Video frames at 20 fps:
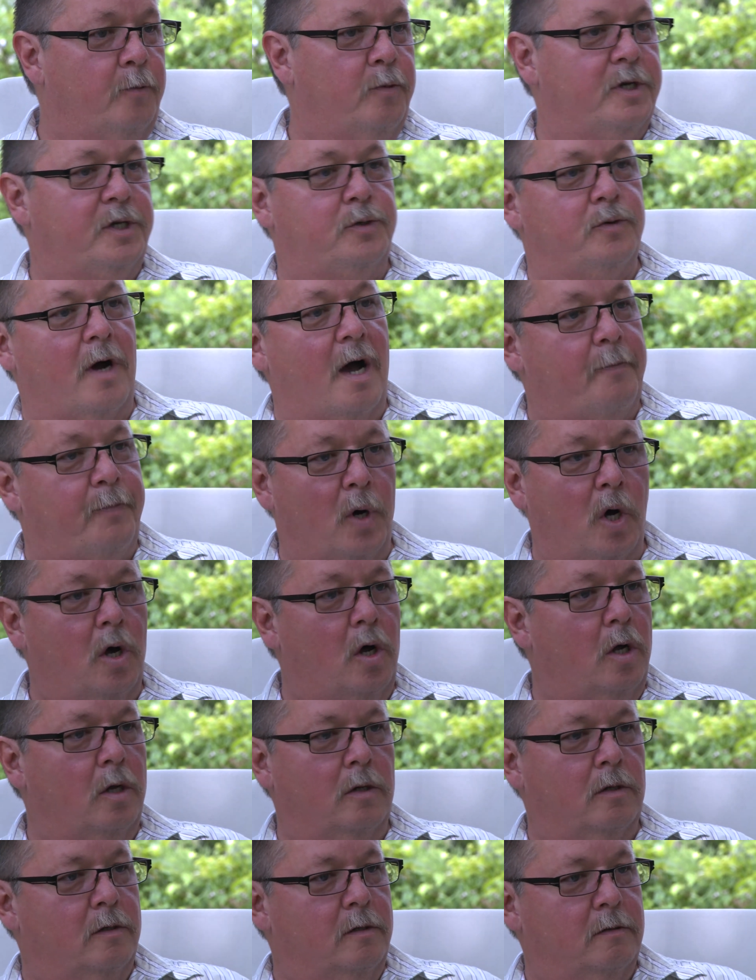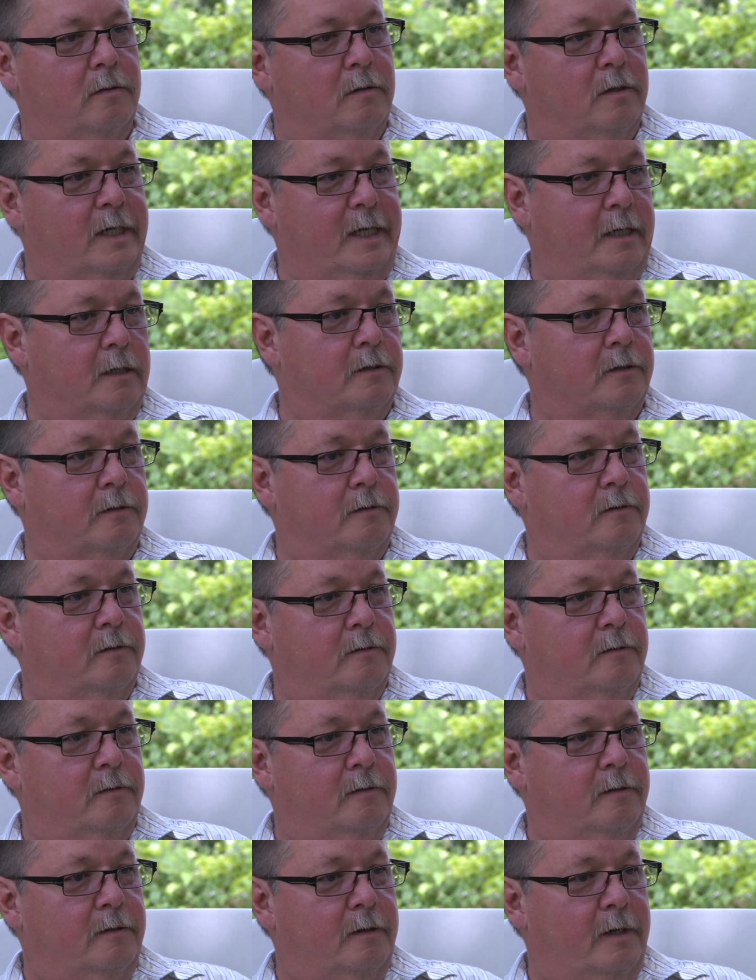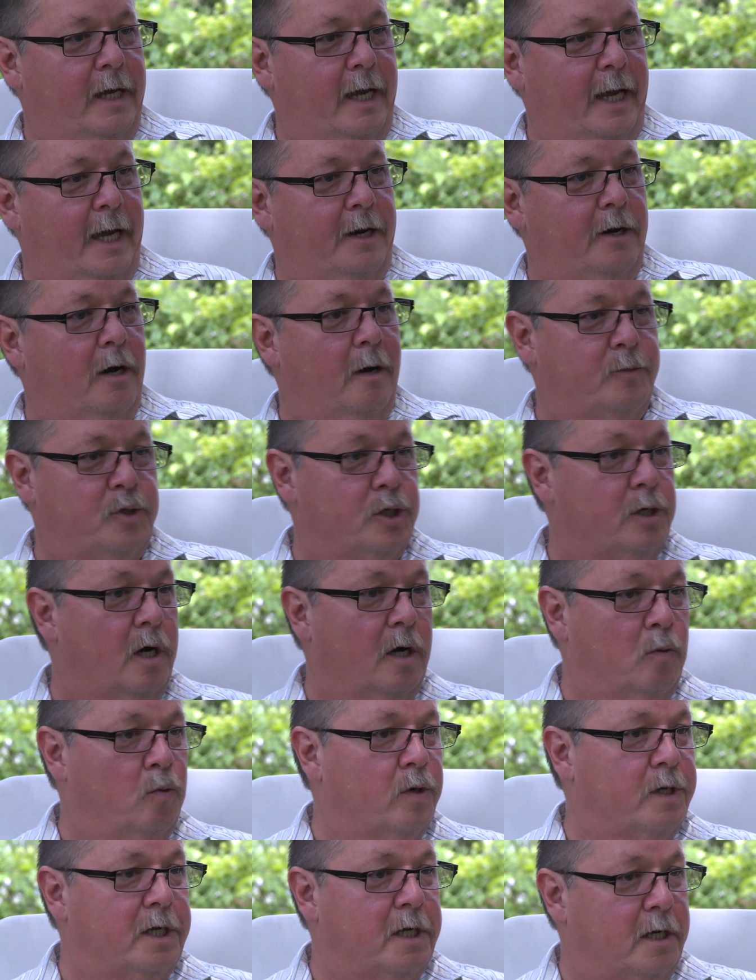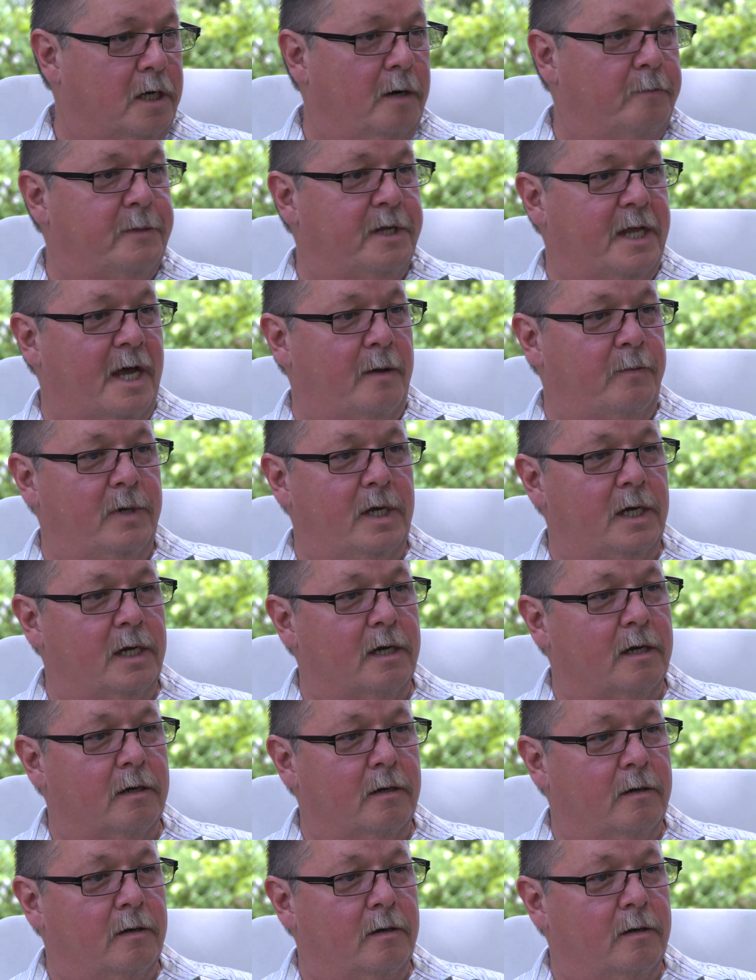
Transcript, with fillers: would drop all legal and Aamjiwnaang wouldn't come to that meeting.